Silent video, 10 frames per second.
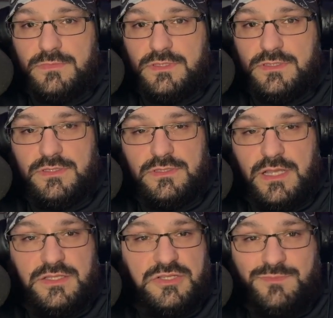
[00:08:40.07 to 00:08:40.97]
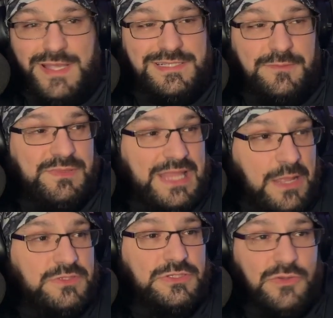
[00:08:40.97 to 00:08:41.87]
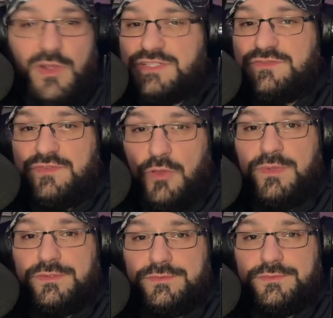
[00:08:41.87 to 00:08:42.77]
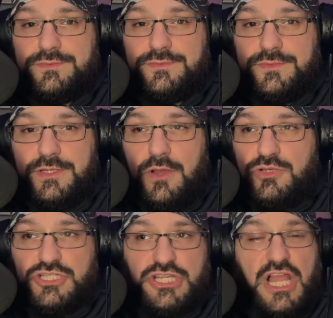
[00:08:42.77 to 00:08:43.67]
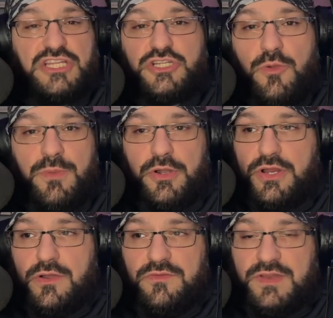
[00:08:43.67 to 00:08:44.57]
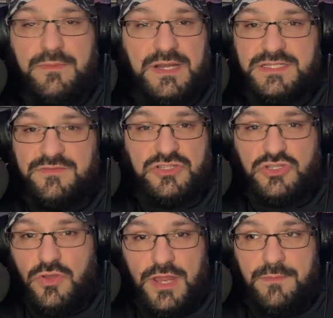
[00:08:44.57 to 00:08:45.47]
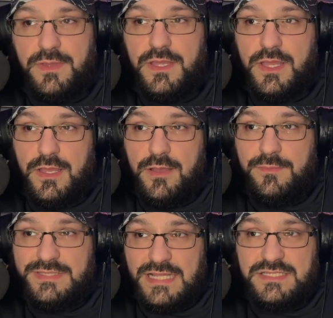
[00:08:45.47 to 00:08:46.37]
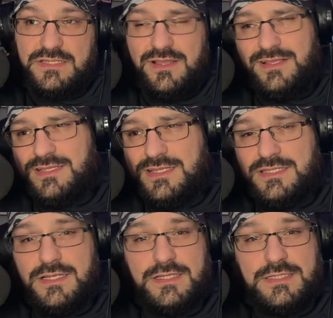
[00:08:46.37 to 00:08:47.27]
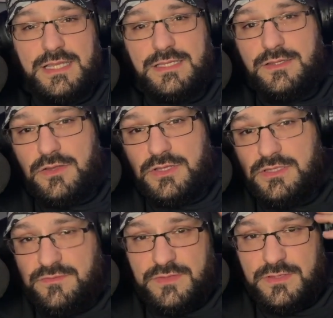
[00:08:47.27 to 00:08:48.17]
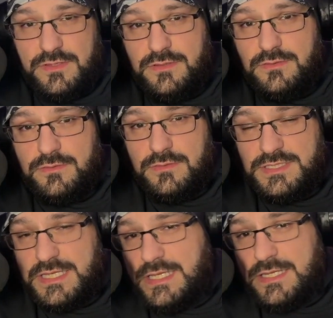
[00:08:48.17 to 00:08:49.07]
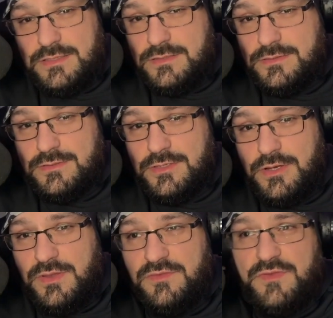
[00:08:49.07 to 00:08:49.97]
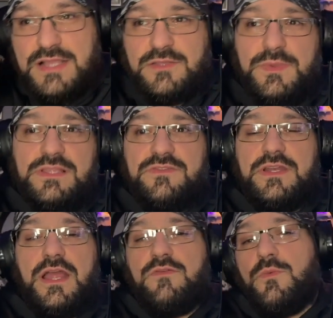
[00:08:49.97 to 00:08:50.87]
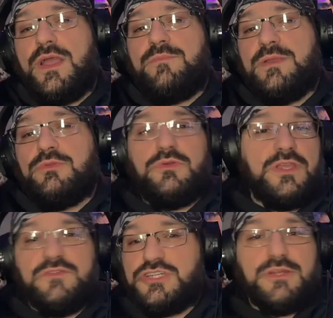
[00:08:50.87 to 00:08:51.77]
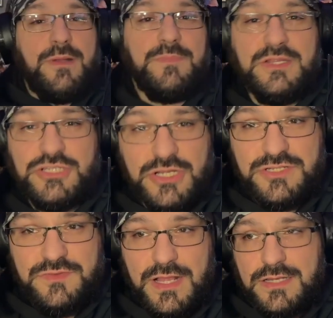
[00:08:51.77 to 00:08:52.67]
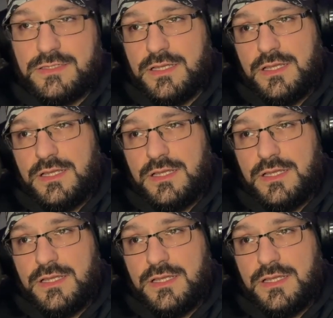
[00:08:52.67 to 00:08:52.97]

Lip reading: They just basically play with the toys and film it, you know, and G.I. Joe Berg. I don't know if anybody's ever saw them. But that style, listen, it's like, you know, you live in, you as a kid, you know, and the fact that we live in an era where people don't give a shit about being judged for that,